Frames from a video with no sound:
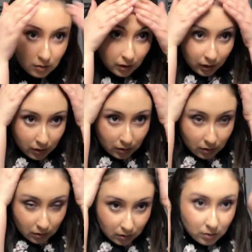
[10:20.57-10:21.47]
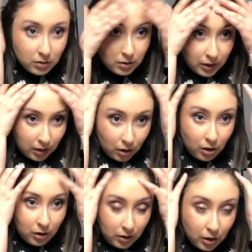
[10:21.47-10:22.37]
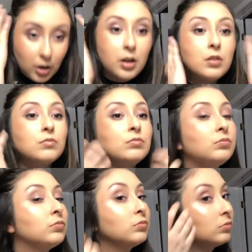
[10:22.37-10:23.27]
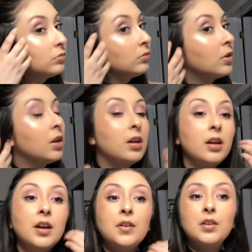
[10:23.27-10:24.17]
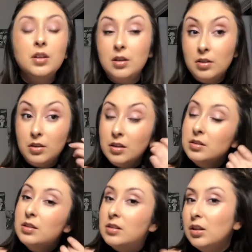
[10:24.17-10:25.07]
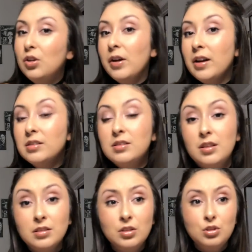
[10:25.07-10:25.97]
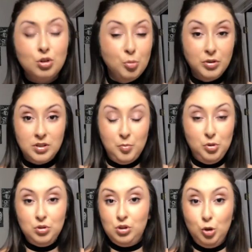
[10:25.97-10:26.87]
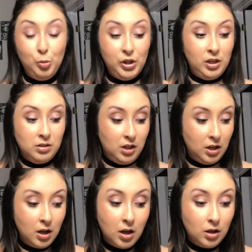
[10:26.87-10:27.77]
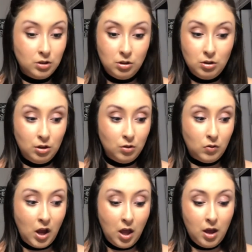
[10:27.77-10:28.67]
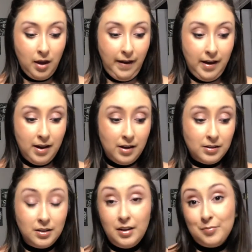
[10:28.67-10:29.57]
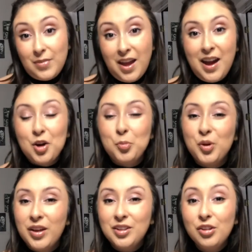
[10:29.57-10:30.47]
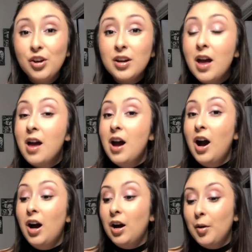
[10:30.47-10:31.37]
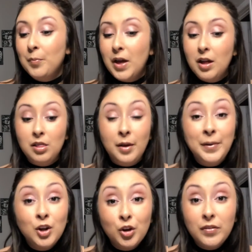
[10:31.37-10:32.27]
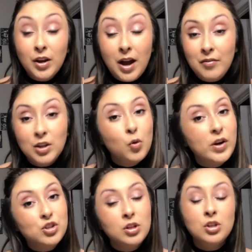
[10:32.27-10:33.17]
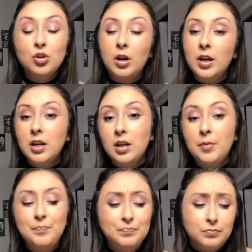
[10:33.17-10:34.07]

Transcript: and get all of your hair. And this is it, you guys. This is super simple, super easy to do, and I hope you like the look. Let me know if you have any questions or any,